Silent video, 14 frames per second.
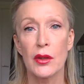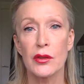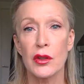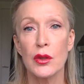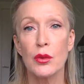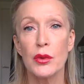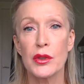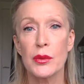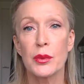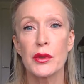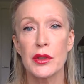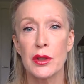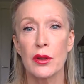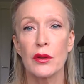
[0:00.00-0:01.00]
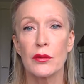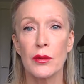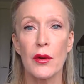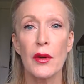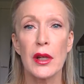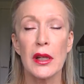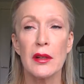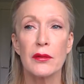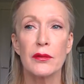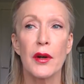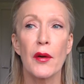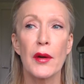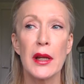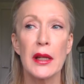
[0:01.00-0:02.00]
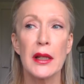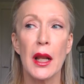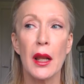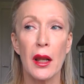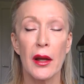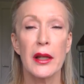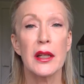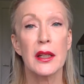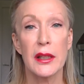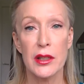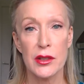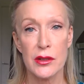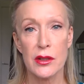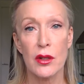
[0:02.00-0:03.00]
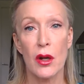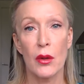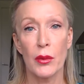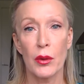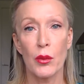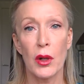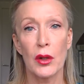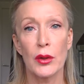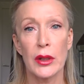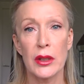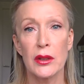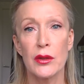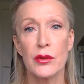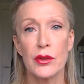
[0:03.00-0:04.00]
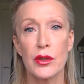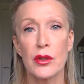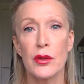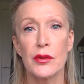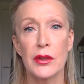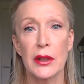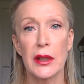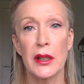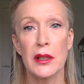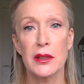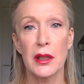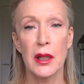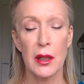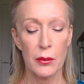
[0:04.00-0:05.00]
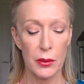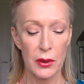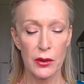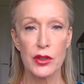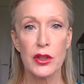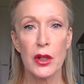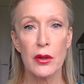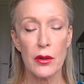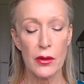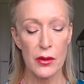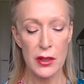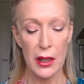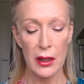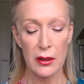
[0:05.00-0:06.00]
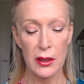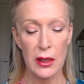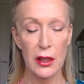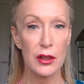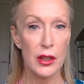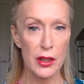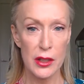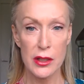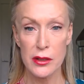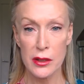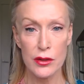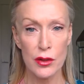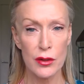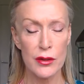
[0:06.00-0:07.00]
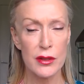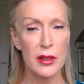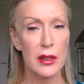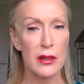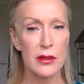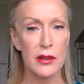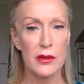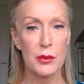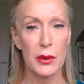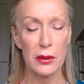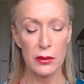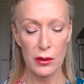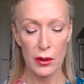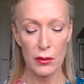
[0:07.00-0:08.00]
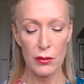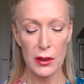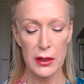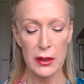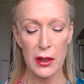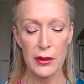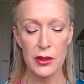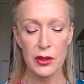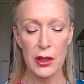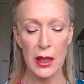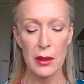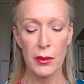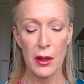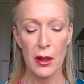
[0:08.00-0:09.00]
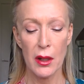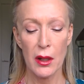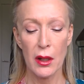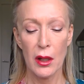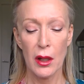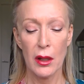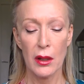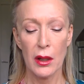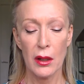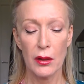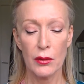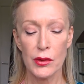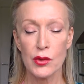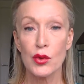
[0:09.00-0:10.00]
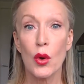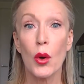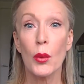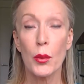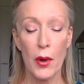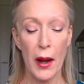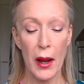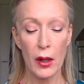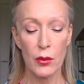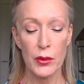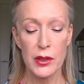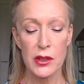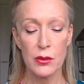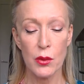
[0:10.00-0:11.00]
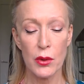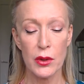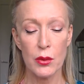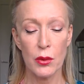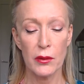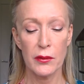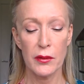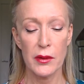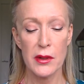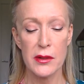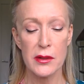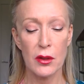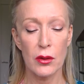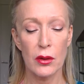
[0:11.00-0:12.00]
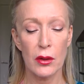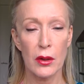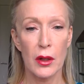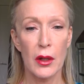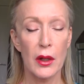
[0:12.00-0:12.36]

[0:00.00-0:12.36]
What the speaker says: So you want to push it on very, very lightly to start with while you're getting used to using it. But I'll show you the technique, and then as you can see it does build a really nice shape, strong brow, which is what you want for this look.